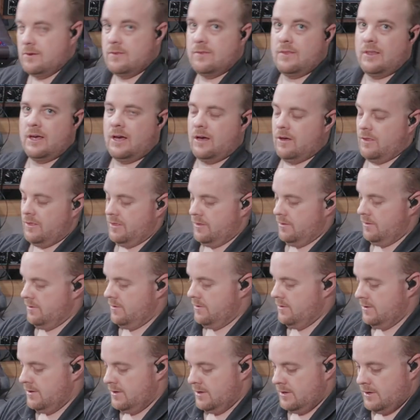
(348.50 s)
now
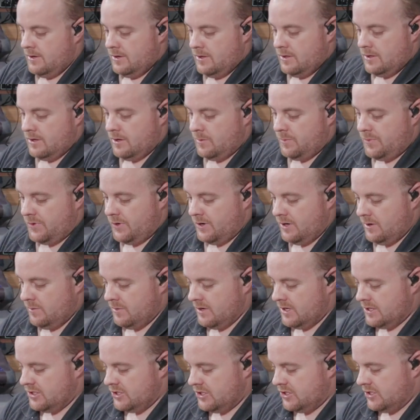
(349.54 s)
they're pretty
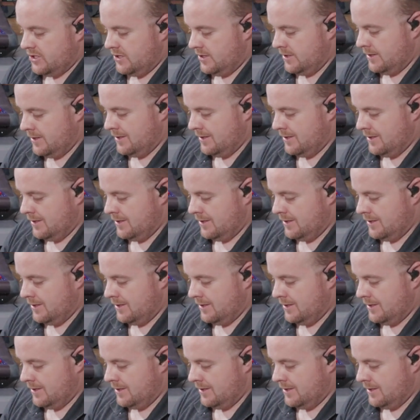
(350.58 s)
much